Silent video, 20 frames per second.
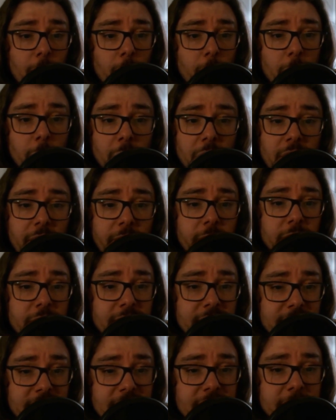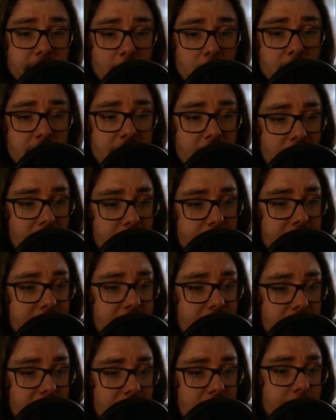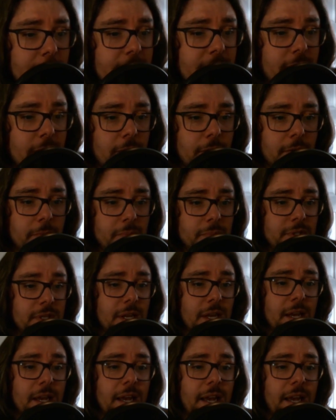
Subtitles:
We will cover the 6 most common dynamic terms